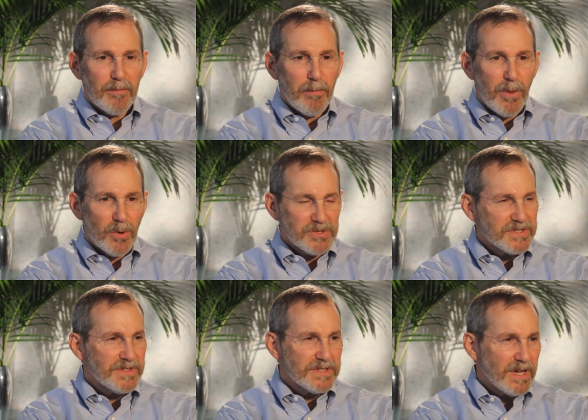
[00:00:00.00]
most
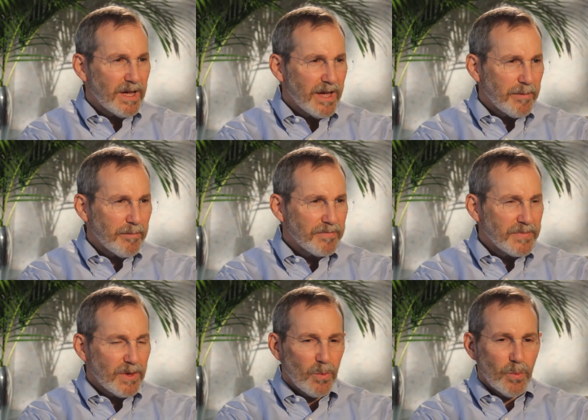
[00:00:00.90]
of the time
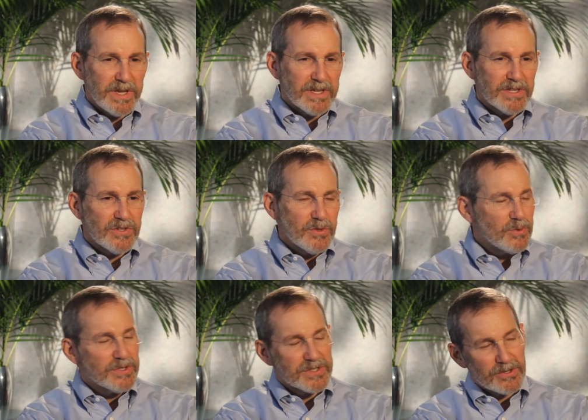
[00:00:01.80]
we can
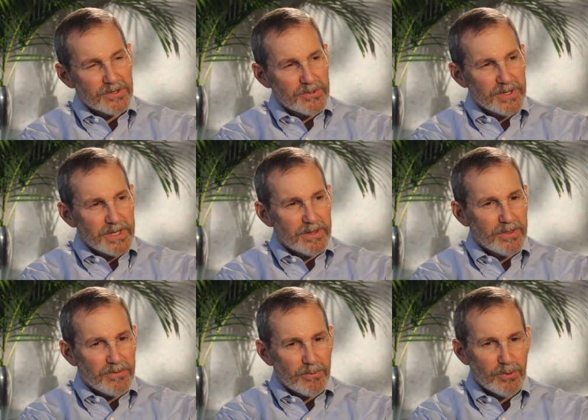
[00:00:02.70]
do the surgery
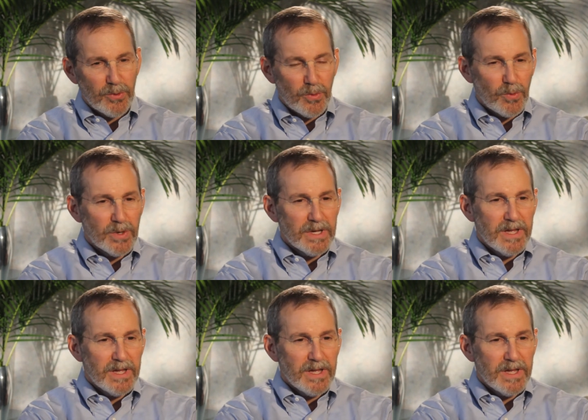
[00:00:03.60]
through